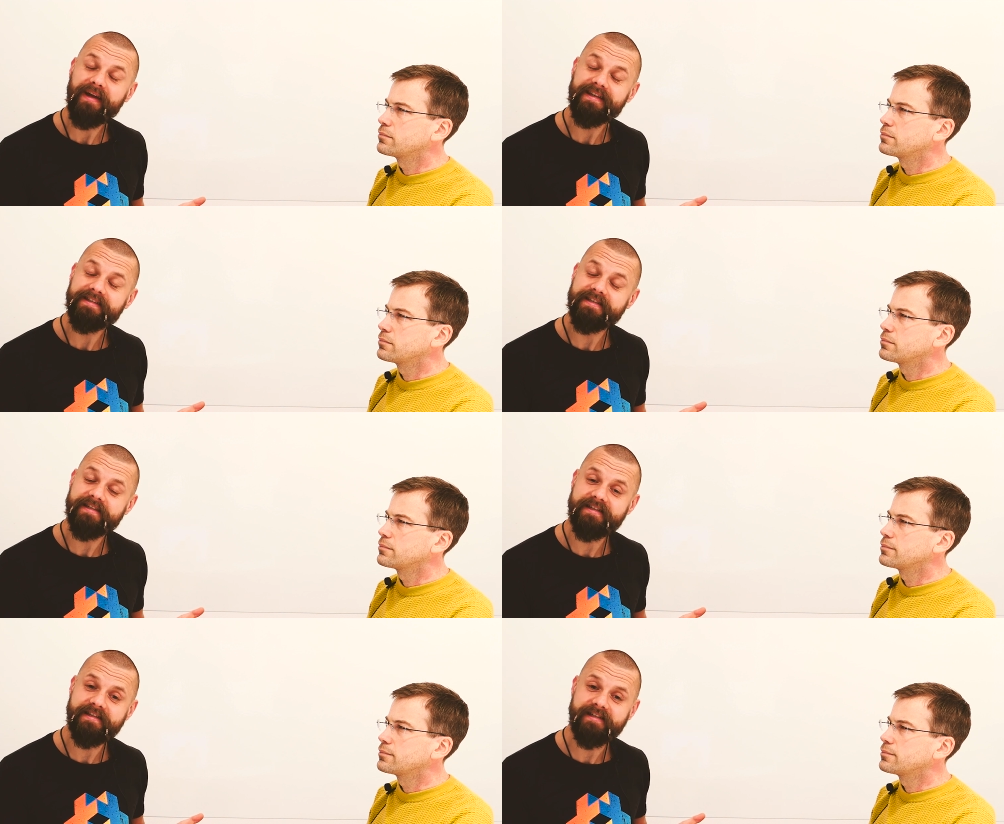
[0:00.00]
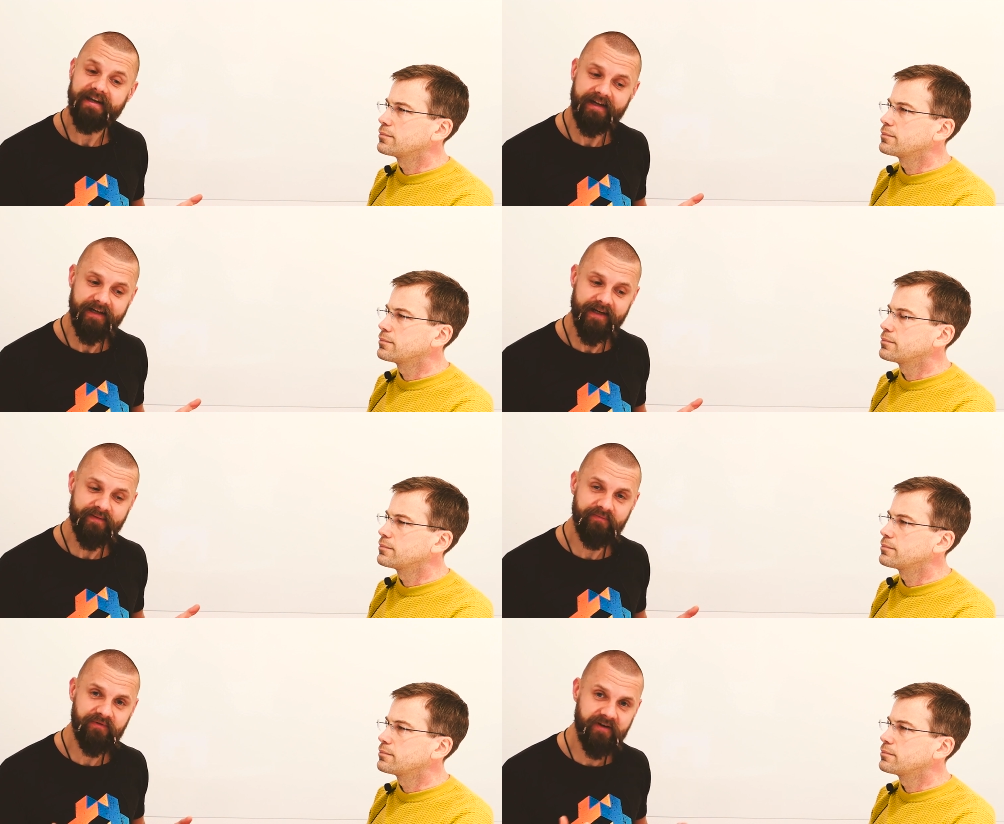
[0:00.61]
Speaker 1: it's
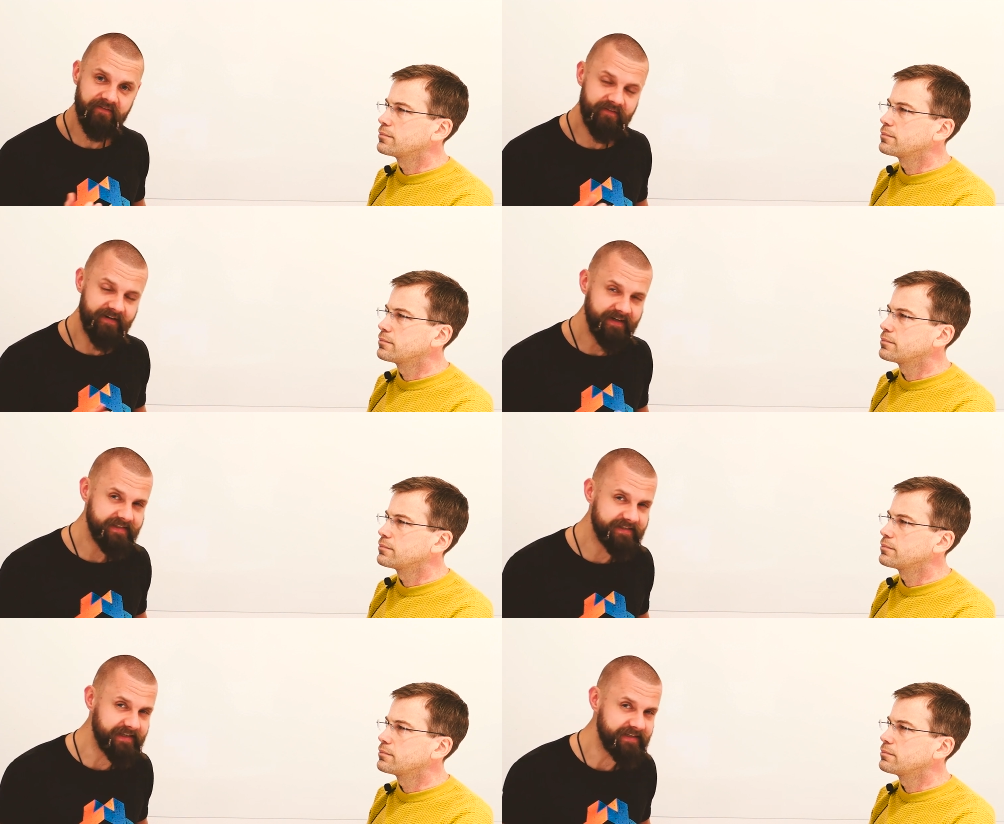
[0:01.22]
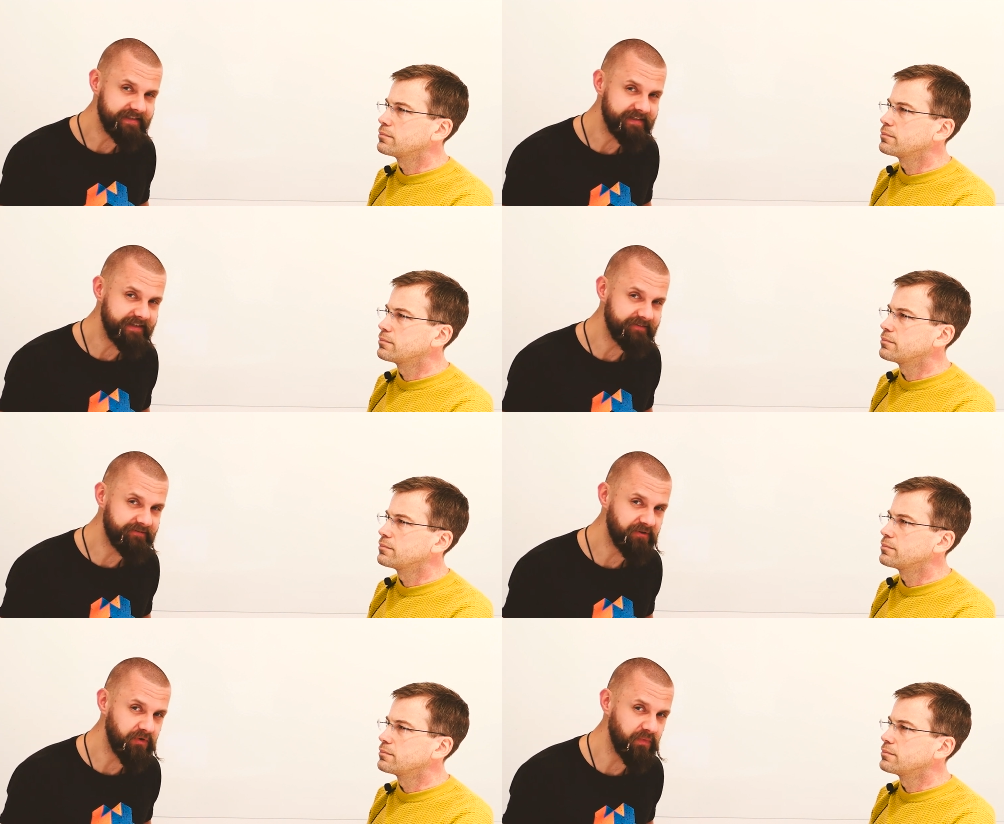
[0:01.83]
time for a very
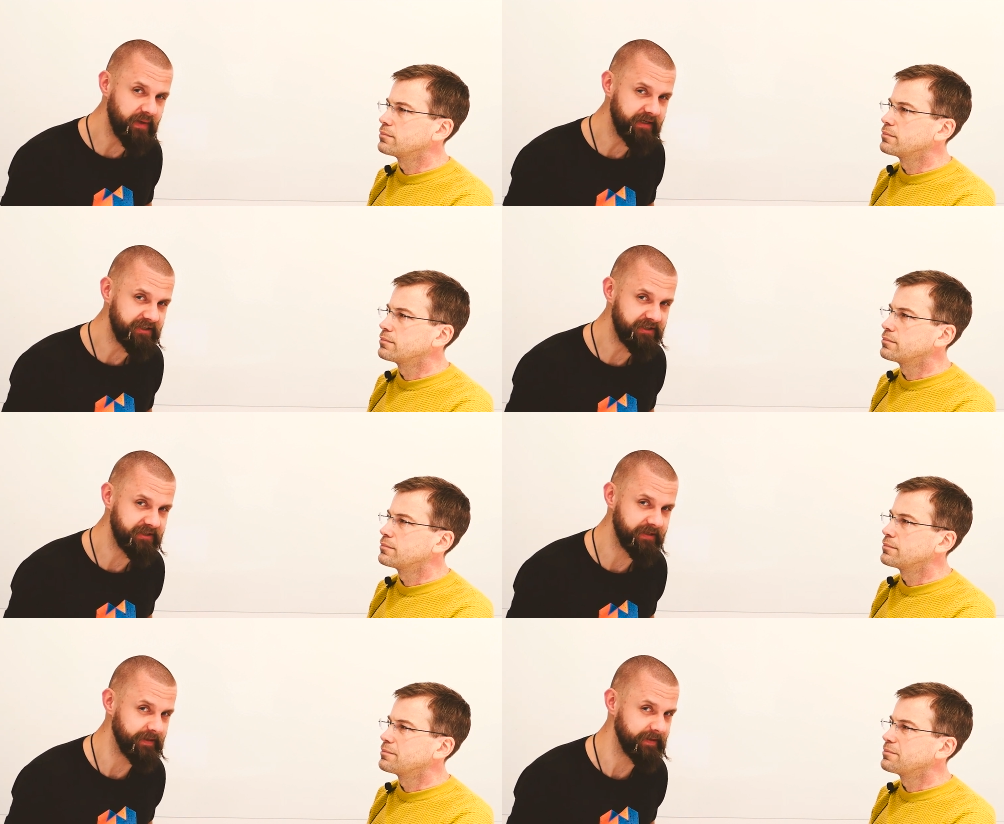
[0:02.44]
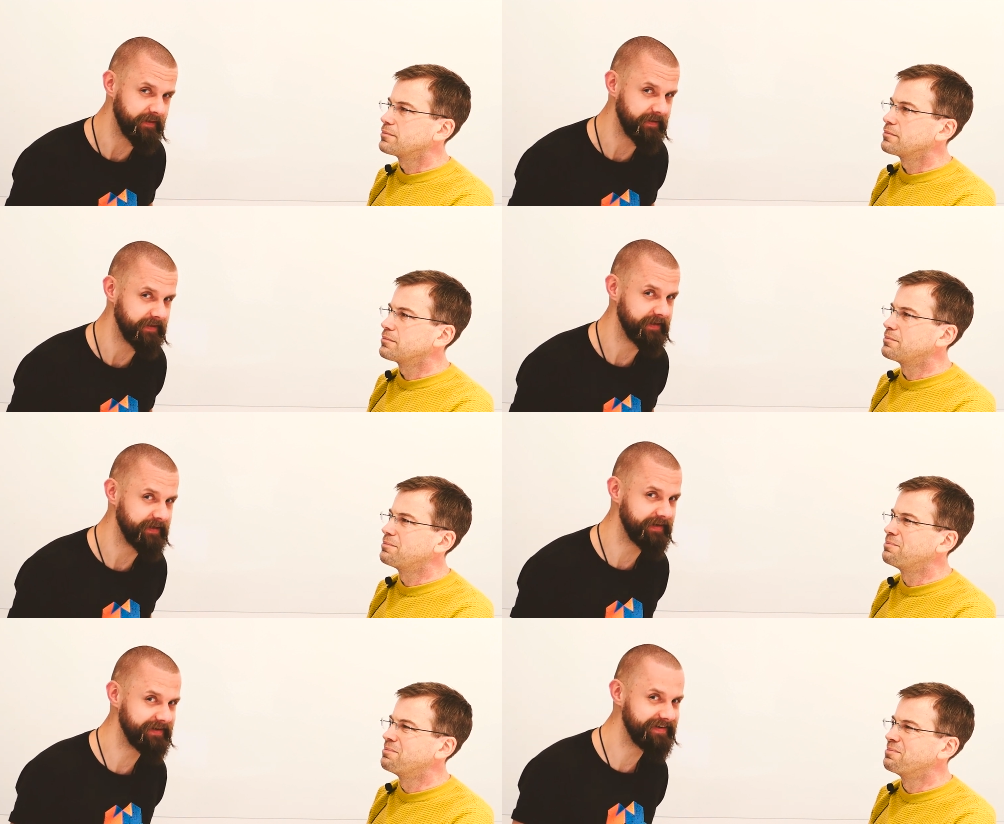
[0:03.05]
sensitive
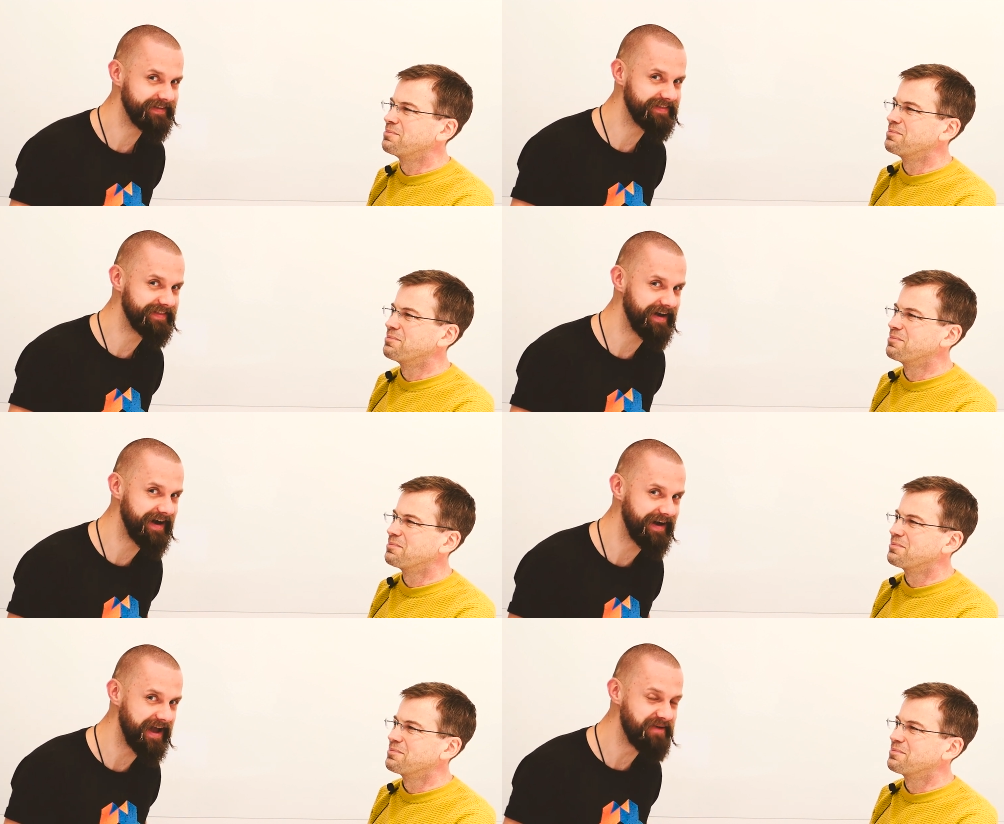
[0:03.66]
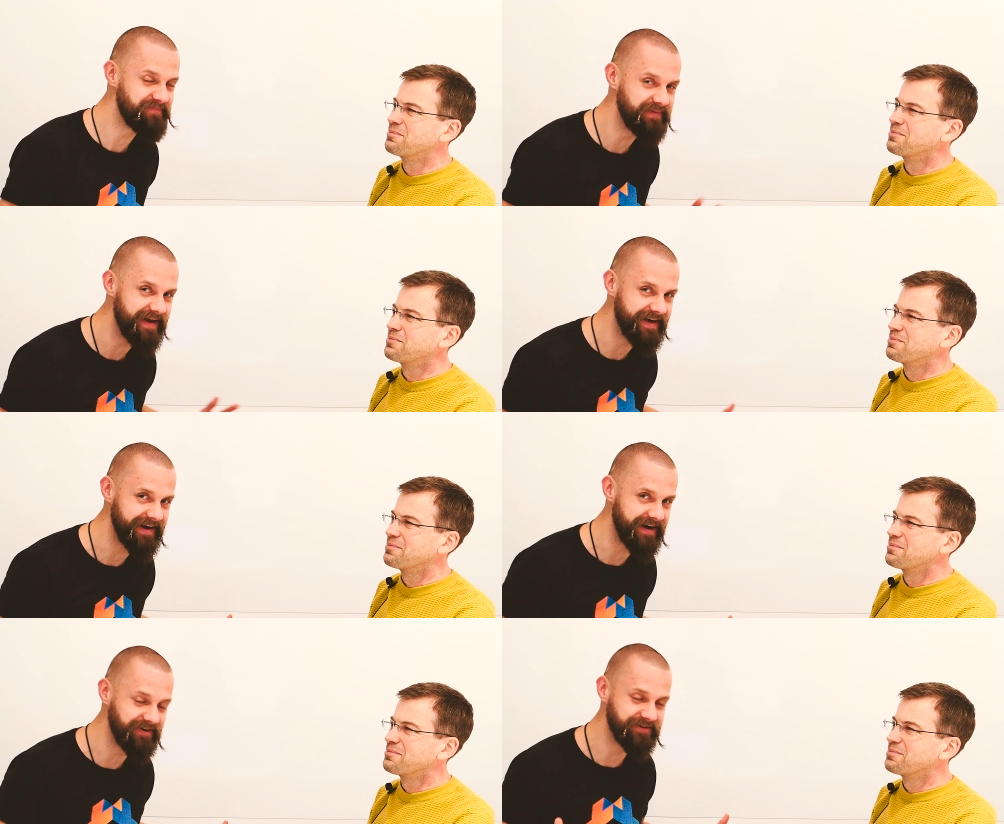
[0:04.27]
question that I
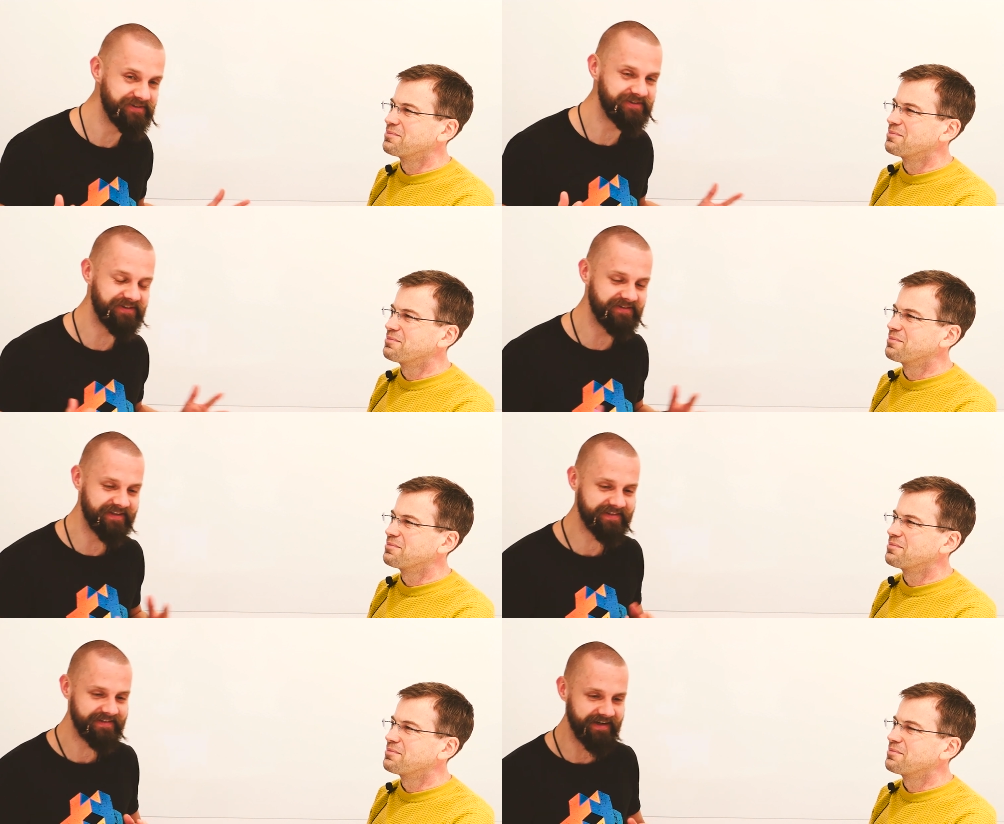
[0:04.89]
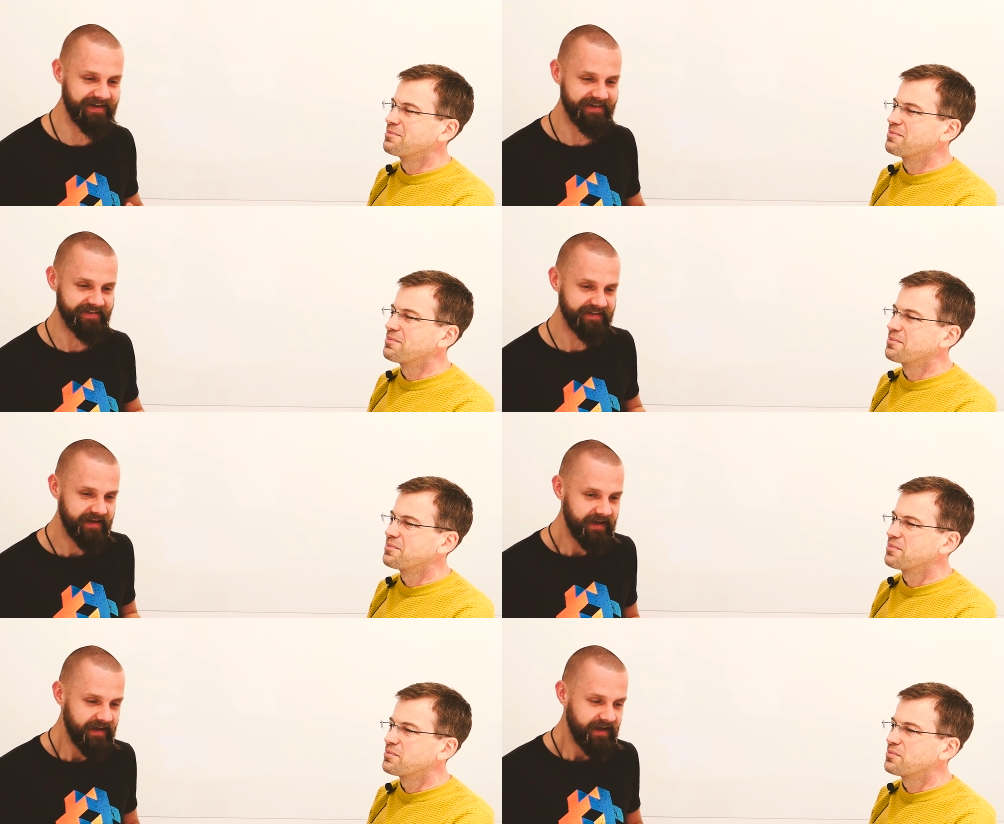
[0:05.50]
pre-announced on the start.